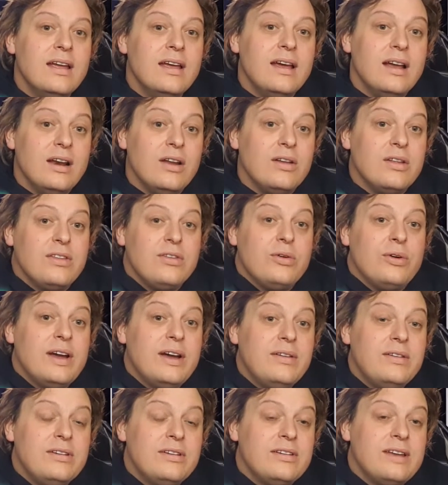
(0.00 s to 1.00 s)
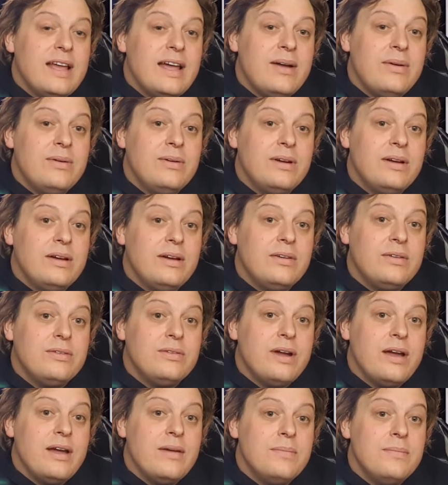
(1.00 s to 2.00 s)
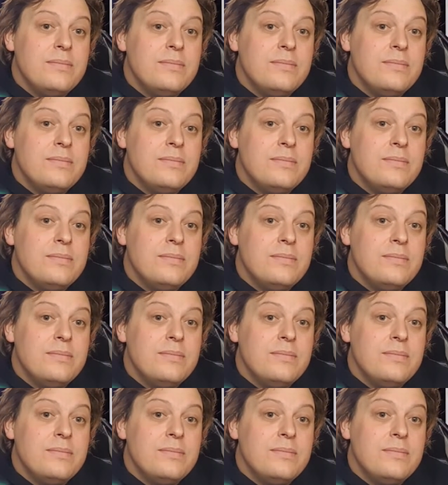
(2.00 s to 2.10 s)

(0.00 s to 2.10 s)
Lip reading: a lot of Toyotas now are